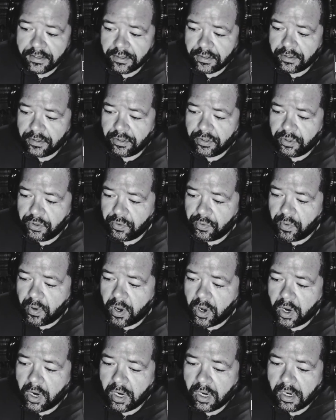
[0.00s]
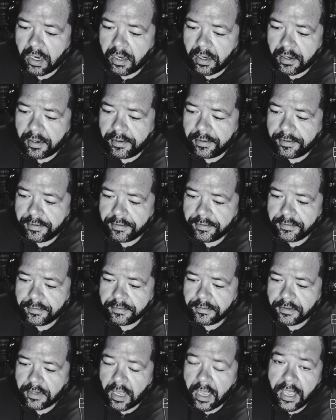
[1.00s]
you are
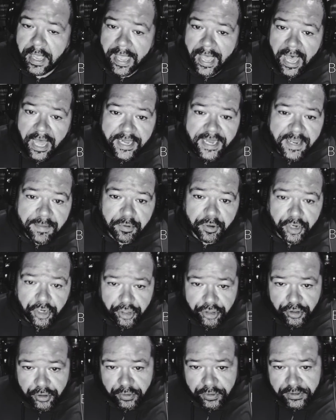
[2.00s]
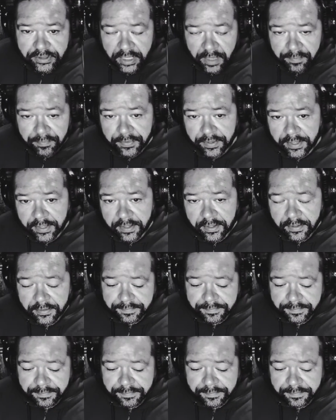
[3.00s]
unable to do something.